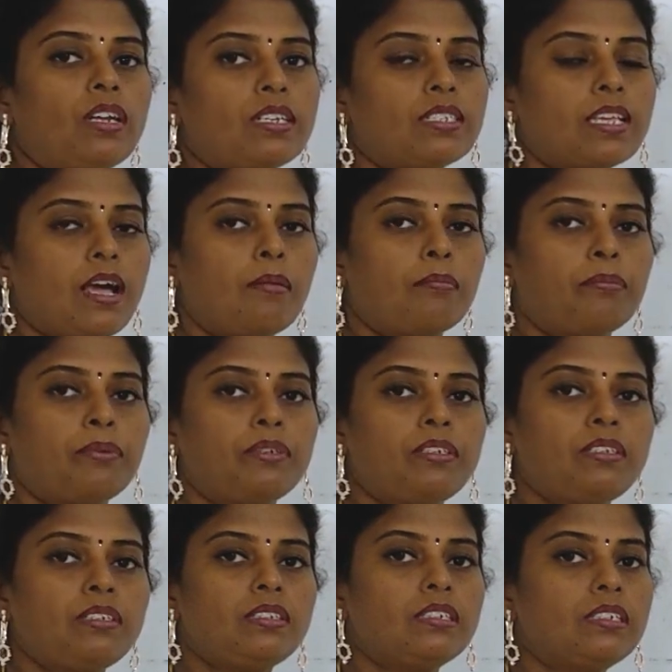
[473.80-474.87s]

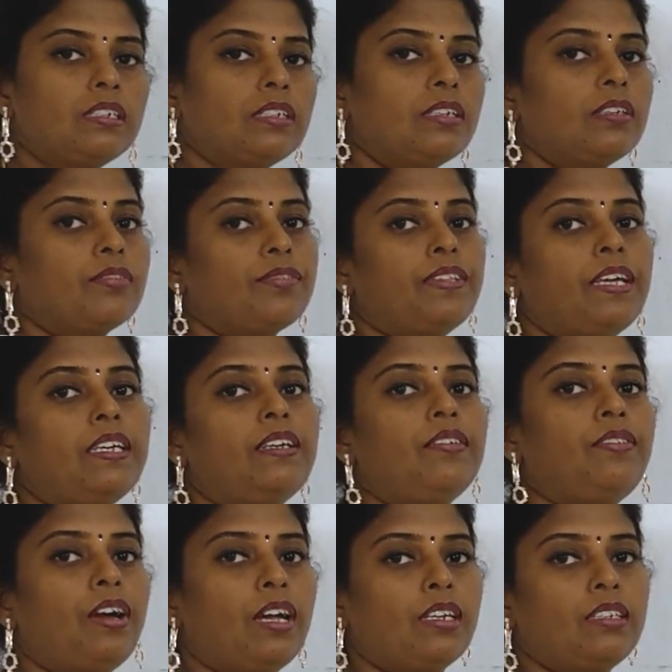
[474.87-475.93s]
example, if they
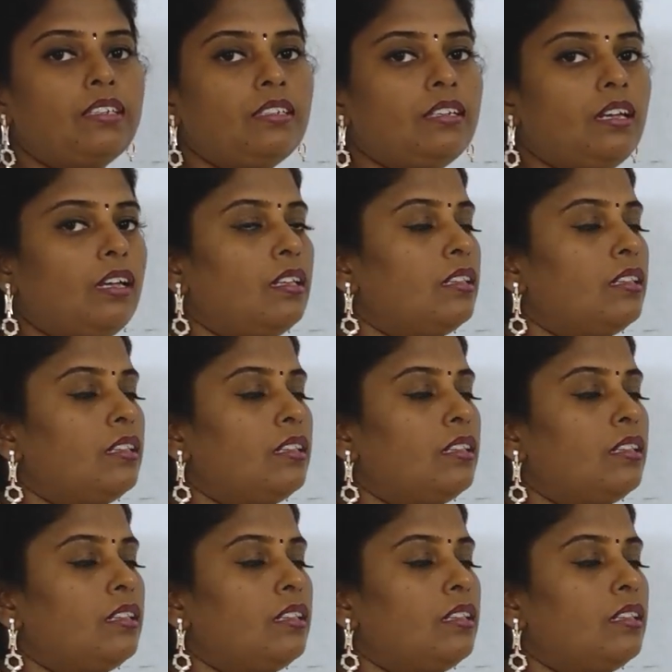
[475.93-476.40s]
given